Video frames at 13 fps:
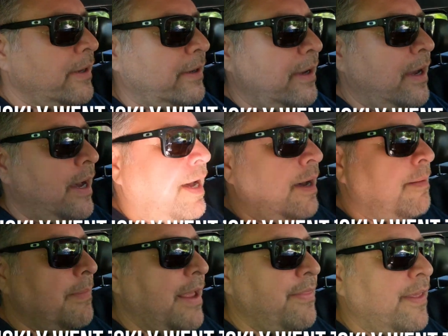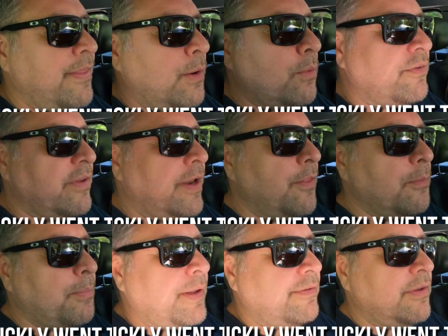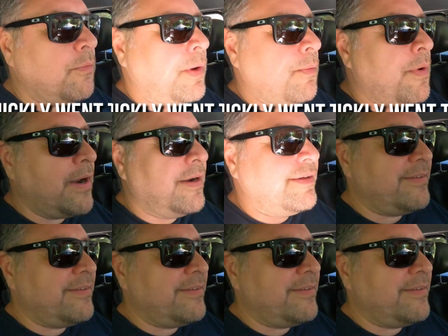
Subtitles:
and then there was another place that we wanted